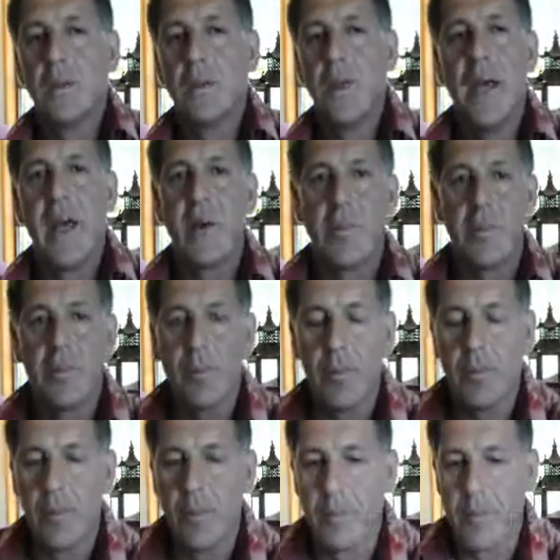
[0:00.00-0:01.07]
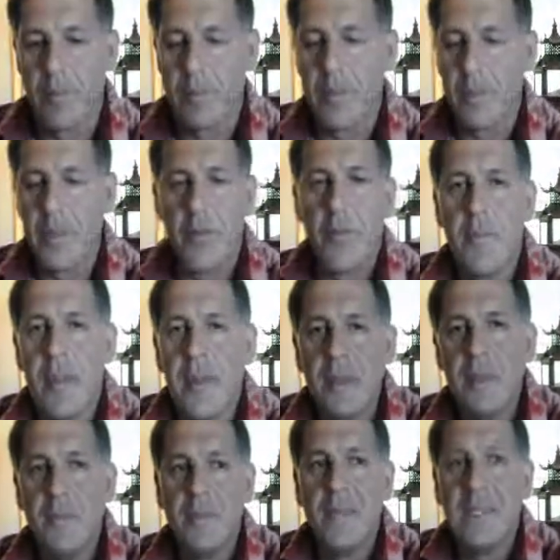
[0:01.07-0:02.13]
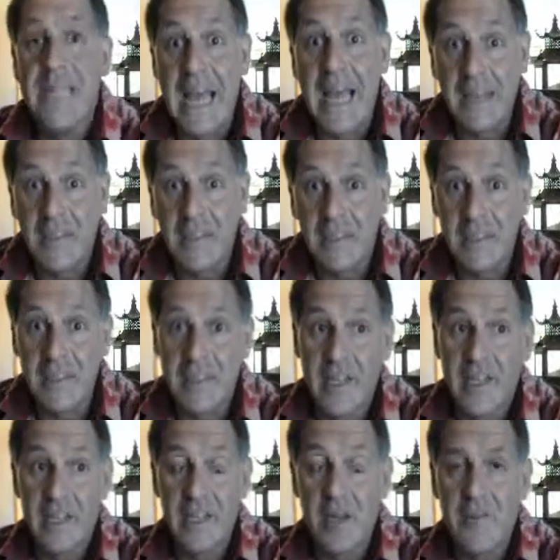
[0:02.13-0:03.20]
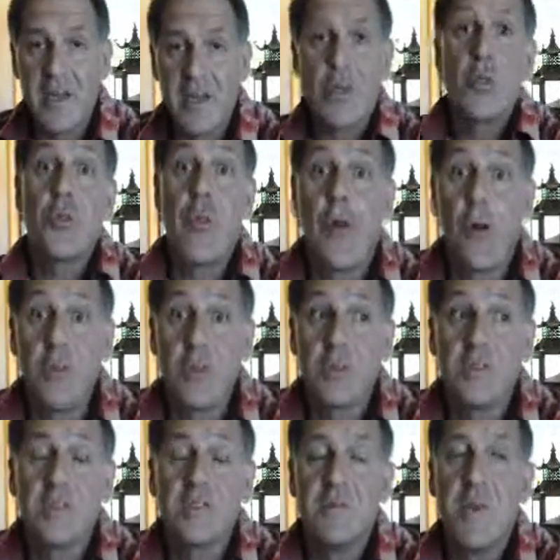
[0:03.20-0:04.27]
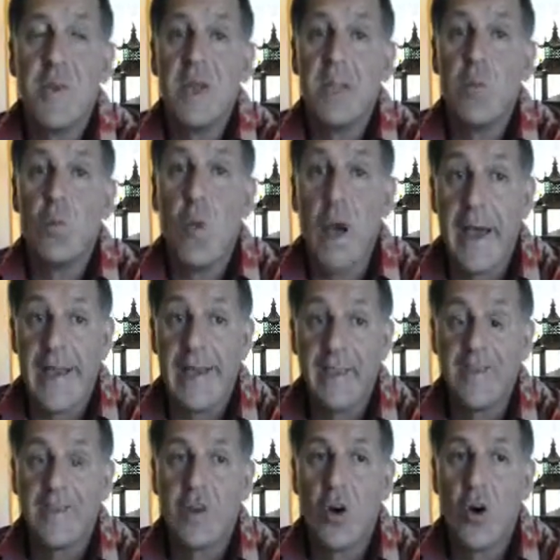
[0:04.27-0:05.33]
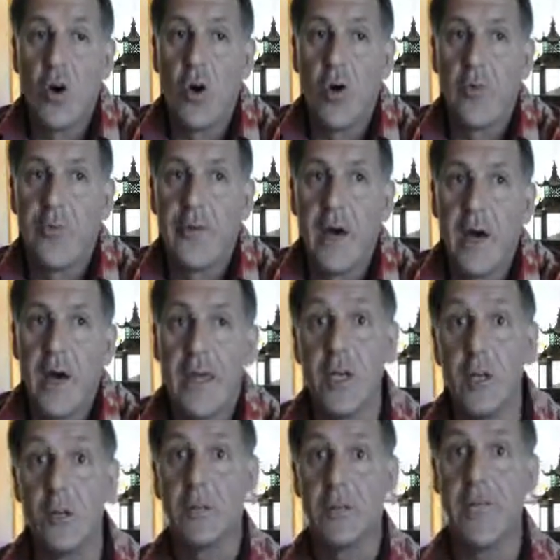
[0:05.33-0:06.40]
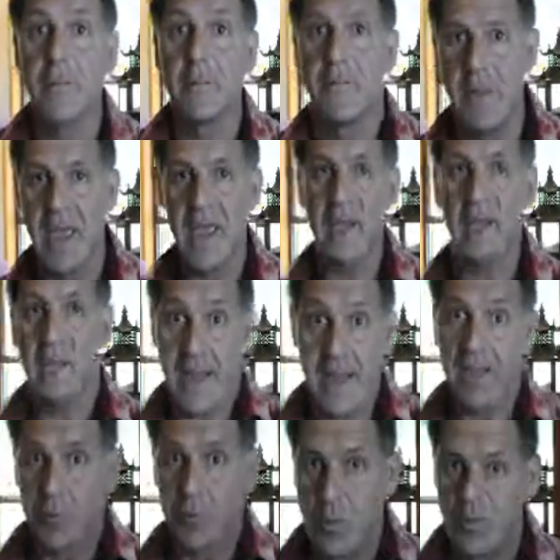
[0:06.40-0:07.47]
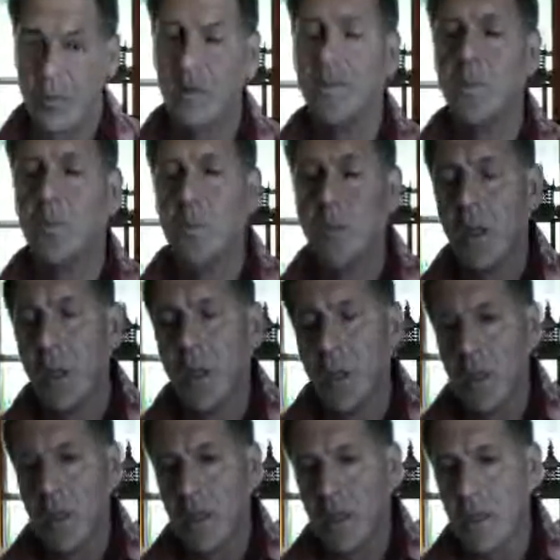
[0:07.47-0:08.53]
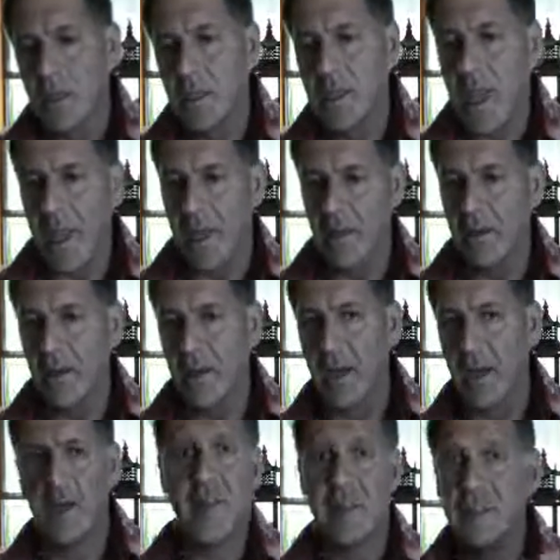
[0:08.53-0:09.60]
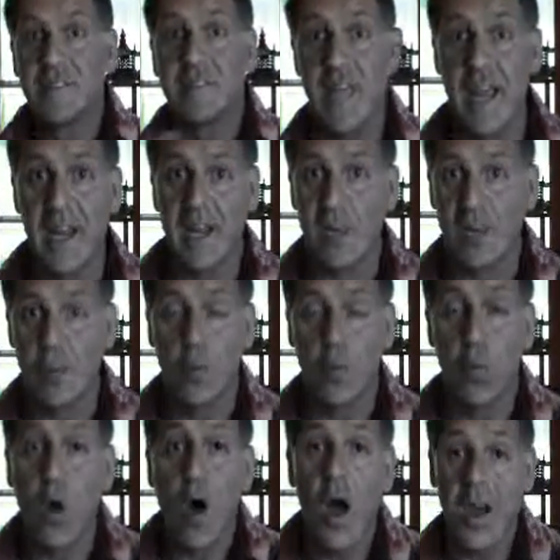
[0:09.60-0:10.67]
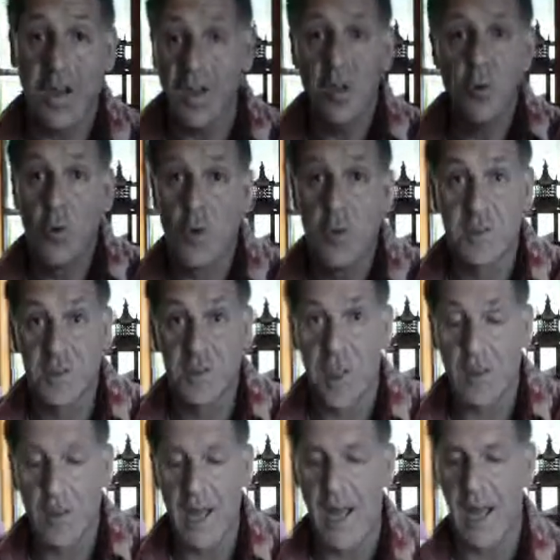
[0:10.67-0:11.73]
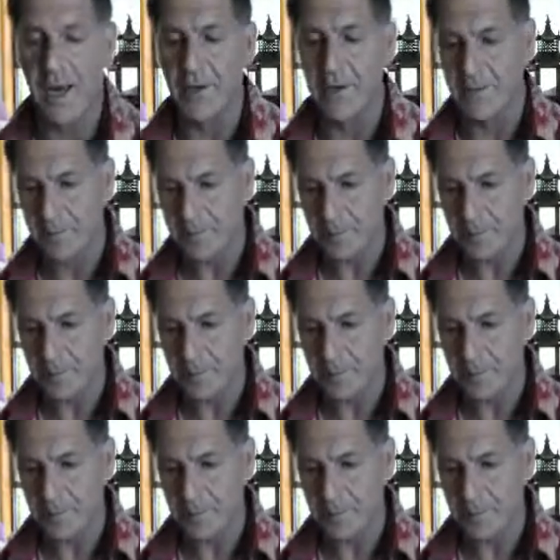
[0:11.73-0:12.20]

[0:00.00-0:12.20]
Now, there are many modalities out there, many therapists, many ways of helping men and women get an understanding of why they work so hard.